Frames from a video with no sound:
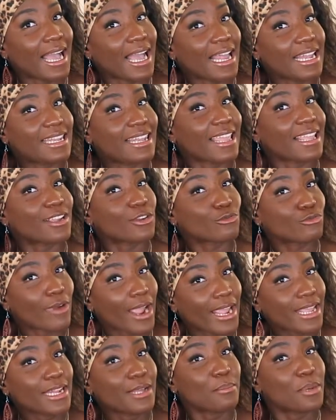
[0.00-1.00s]
like
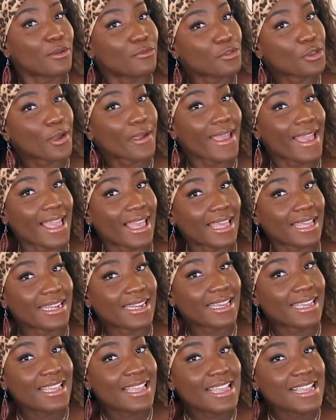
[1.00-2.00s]
right above your
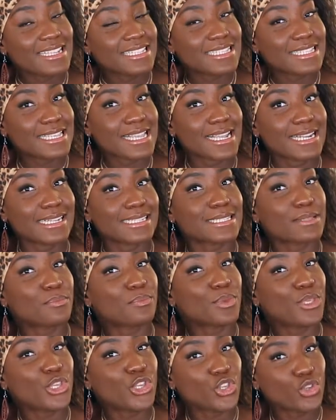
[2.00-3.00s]
head. See it as a
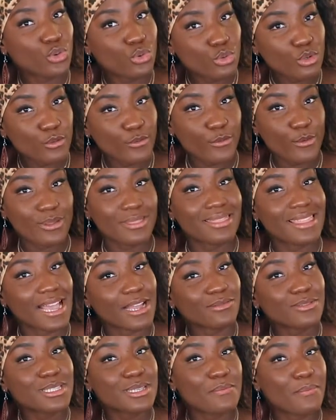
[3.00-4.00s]
beautiful
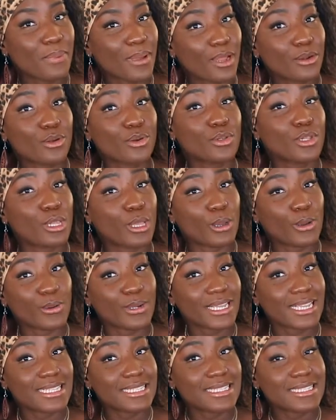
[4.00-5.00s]
1,000-petal
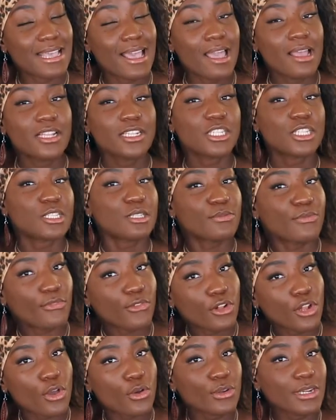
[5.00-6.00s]
lotus just
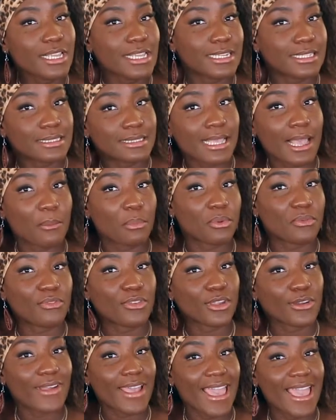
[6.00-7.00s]
floating on top of
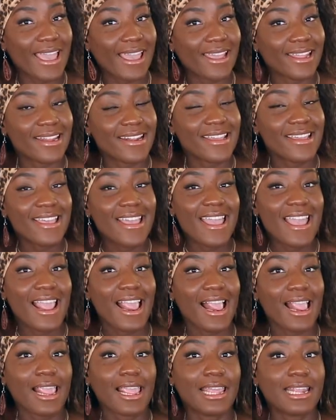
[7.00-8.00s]
your head.
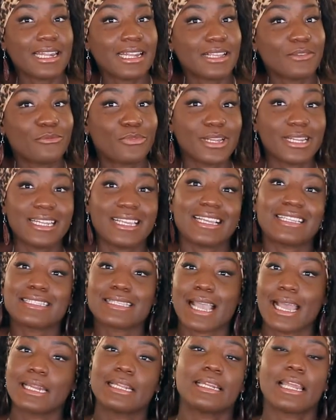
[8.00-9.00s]
And really, it's
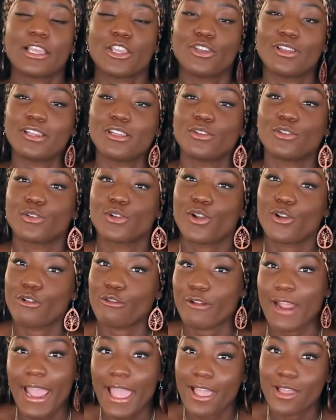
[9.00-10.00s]
kind of like your little
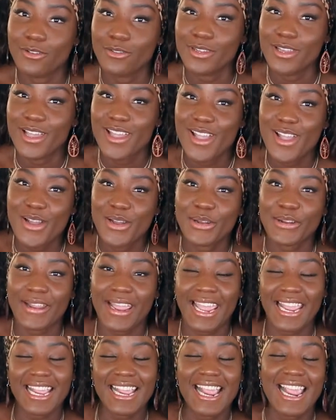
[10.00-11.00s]
crown. All
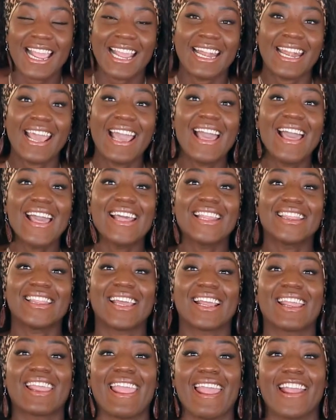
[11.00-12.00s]
right. And the
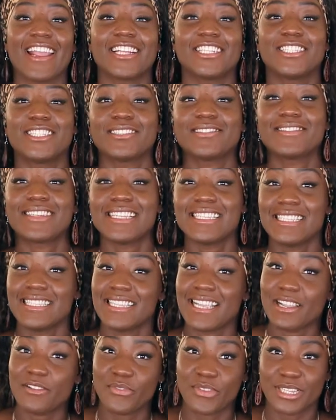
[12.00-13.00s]

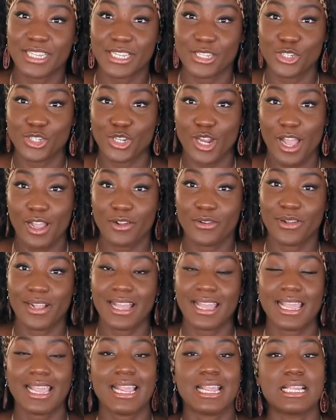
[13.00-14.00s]
characteristic for this
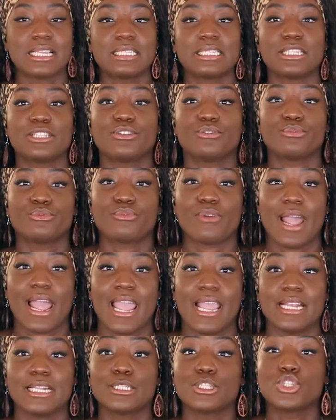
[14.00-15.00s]
chakra is the
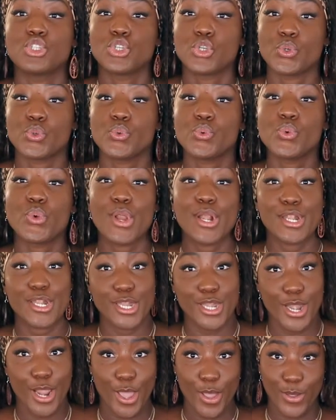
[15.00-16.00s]
right to
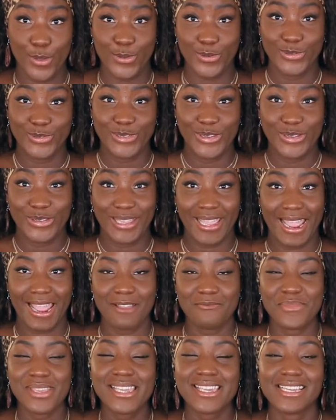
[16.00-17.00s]
know. Okay.
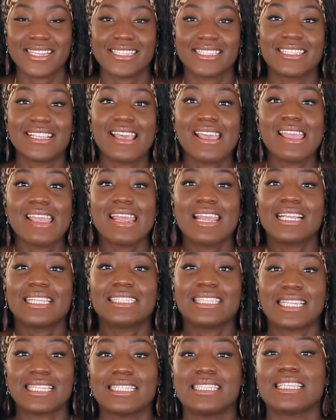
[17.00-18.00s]
Because
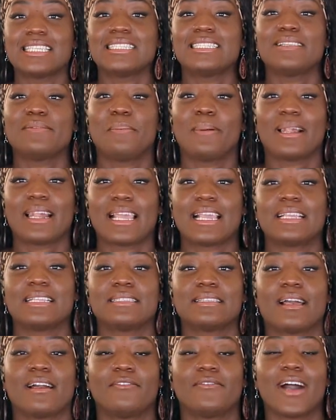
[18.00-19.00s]
this is the place
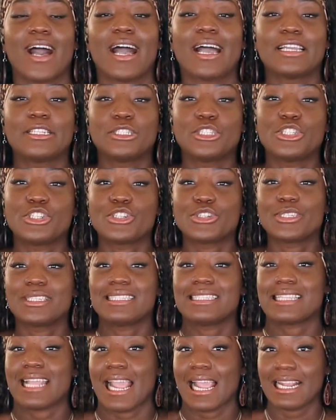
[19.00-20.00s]
of
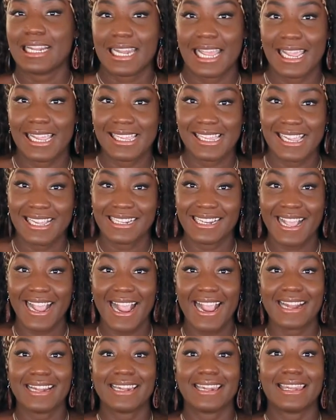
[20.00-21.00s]
understanding and
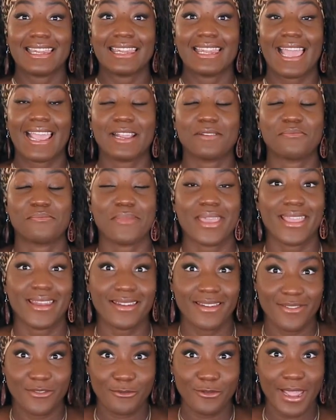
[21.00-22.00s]

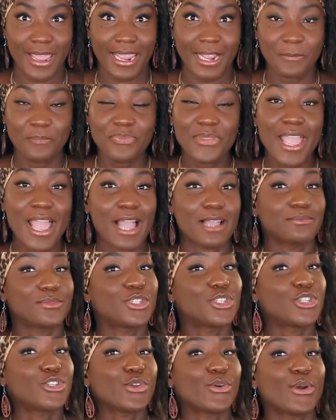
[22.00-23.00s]
enlightenment, right? I'm
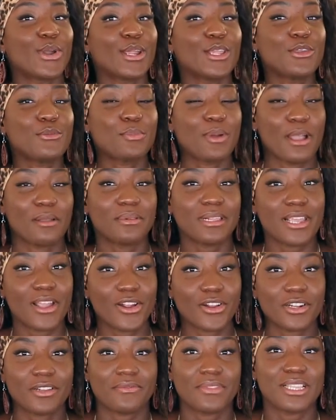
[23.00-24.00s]
sure you probably
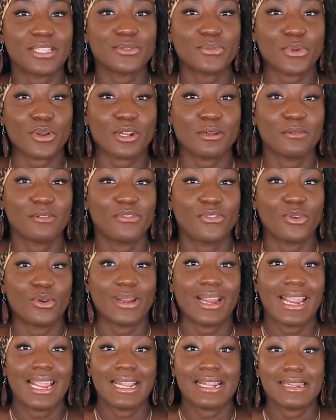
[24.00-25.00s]
heard of this word
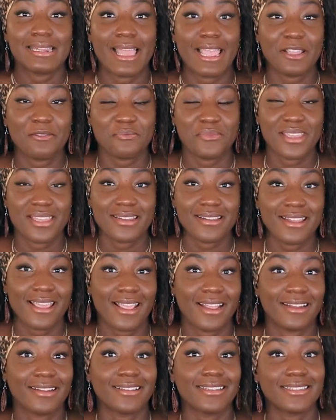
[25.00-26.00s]
before, enlightenment,
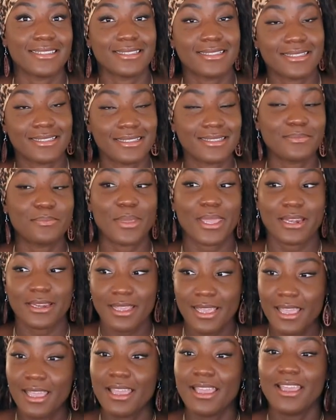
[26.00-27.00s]
and because it's been
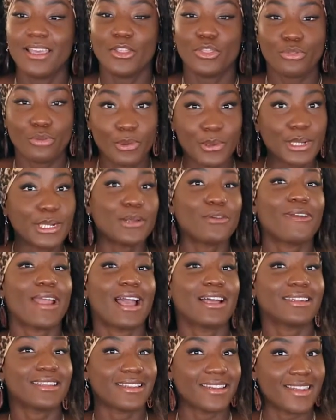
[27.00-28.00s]
thrown
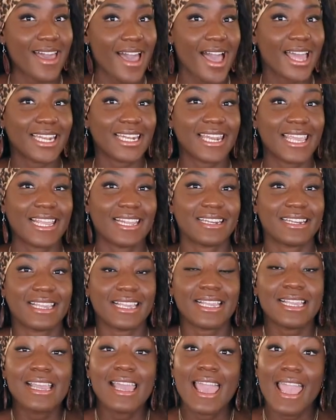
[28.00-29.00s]
around a lot
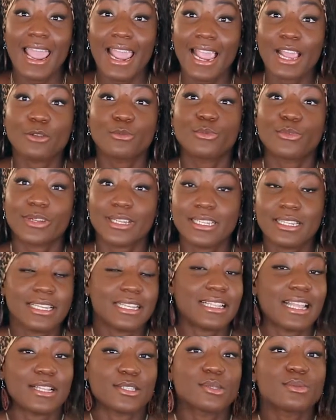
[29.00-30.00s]
lately. And really,
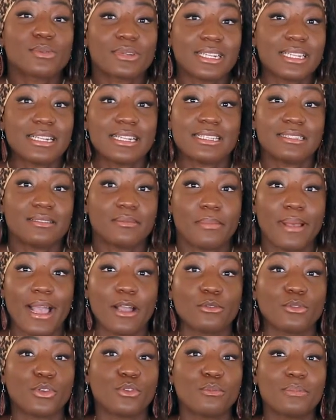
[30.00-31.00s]
that's what it is
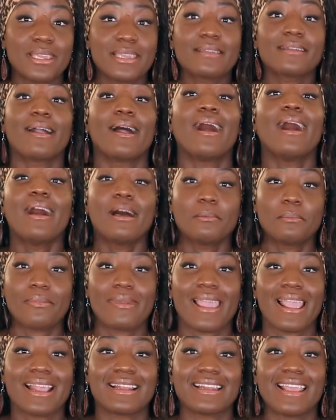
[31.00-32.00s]
about. You become
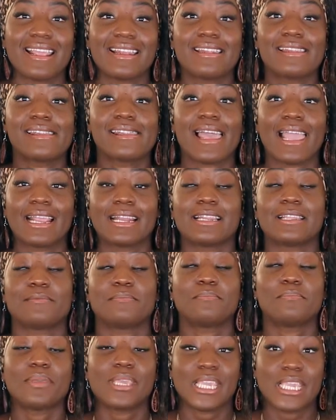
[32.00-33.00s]
an
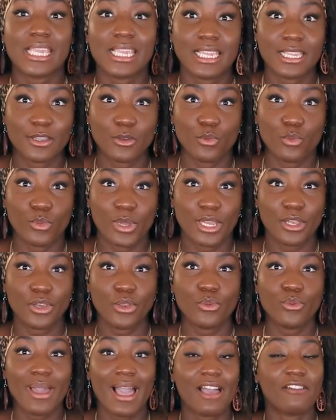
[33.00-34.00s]
enlightened being when
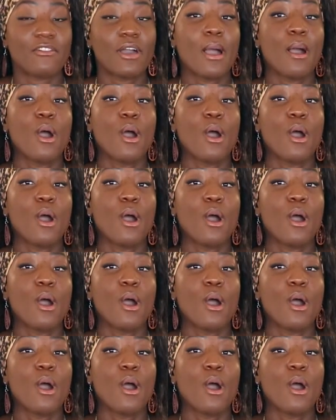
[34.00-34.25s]
you have